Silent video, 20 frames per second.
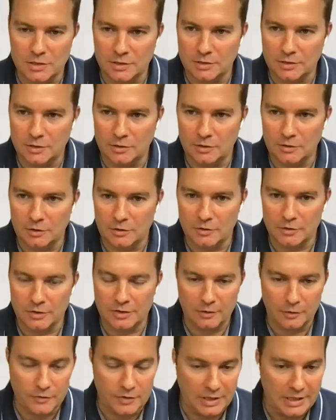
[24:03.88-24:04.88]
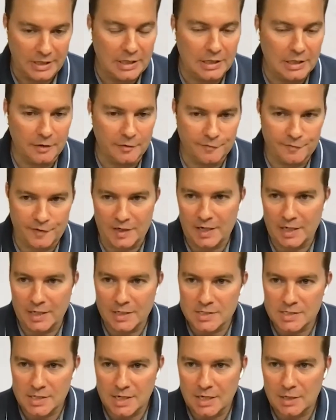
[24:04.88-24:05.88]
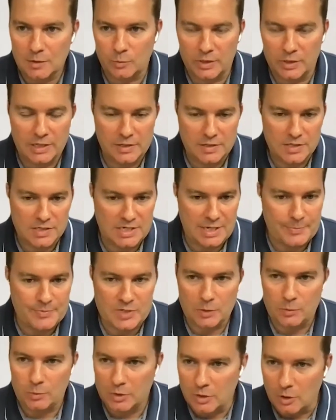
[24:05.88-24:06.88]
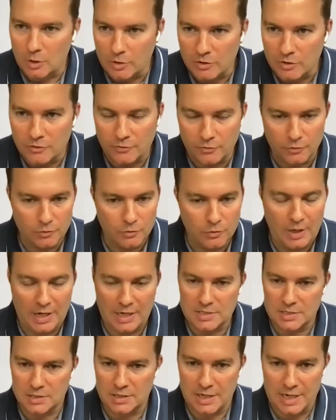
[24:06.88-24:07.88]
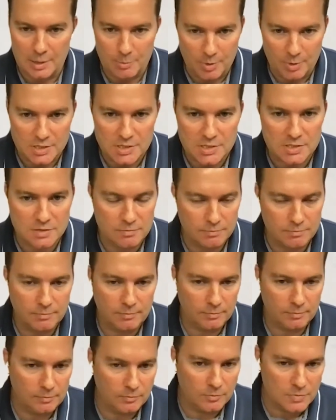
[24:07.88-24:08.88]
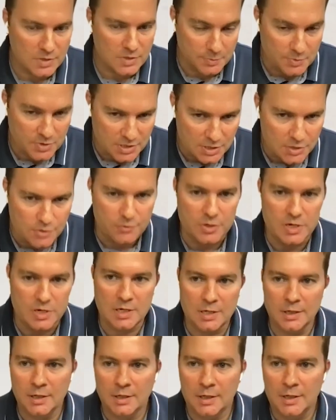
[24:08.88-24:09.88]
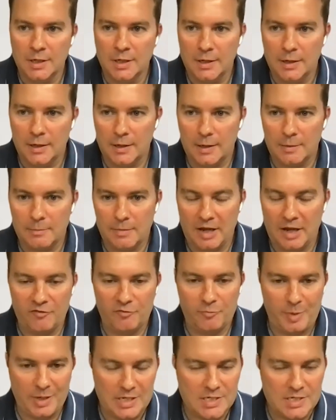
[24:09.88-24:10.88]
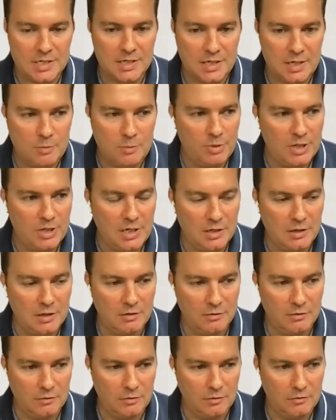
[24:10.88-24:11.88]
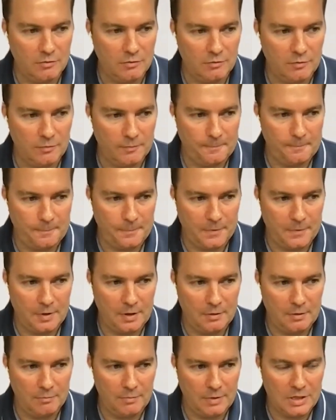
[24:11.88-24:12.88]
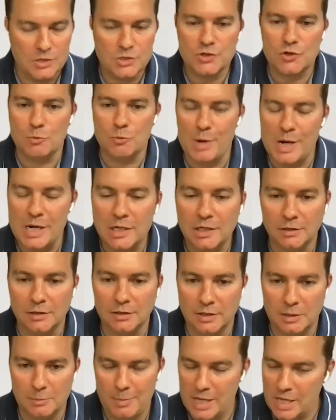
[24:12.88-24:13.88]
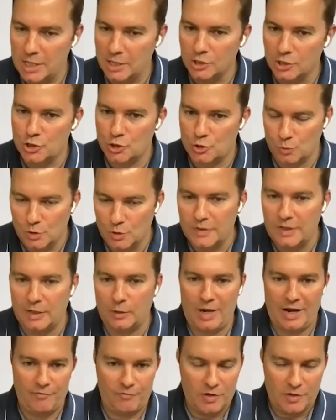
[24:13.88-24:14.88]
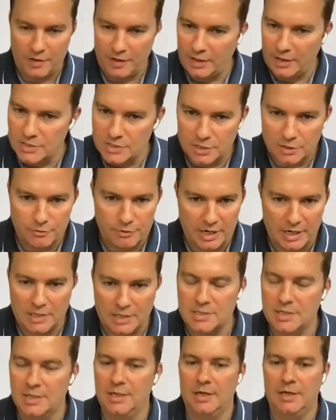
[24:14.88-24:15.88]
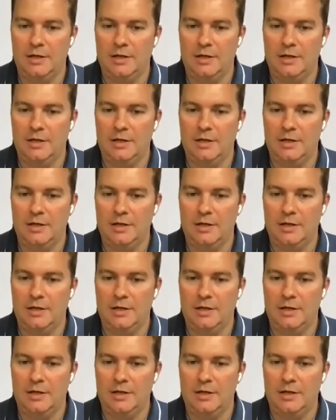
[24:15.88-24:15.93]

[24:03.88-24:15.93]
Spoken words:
the legal and finance side where the steps that we're going through as an Airbus subsidiary have basically been instrumental in making sure that everything is correct,